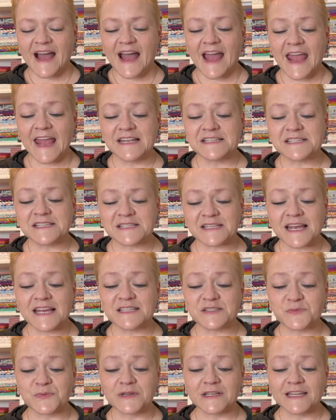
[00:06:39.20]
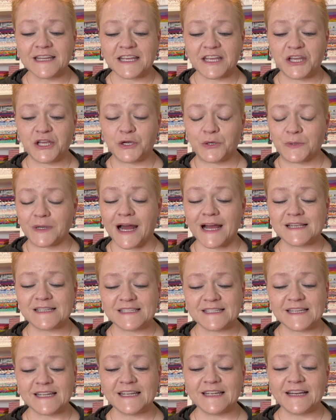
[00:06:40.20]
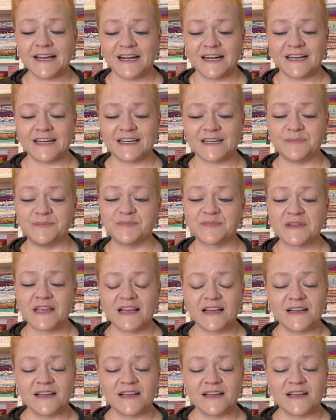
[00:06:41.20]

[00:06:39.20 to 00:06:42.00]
It's really cute. I see, oh